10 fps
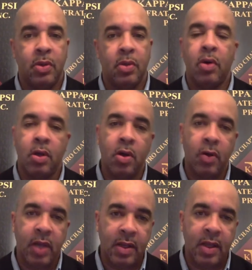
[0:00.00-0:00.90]
or go
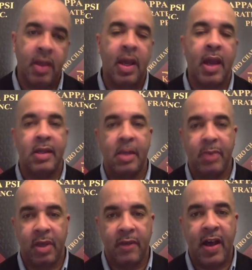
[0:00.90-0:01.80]
get the
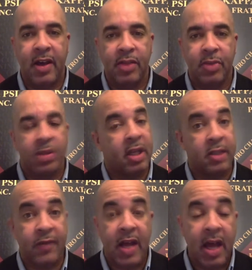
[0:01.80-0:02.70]
academic advisement. That's
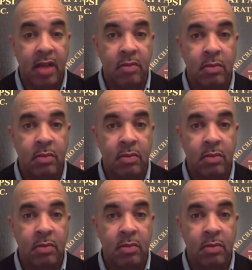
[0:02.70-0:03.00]
fine.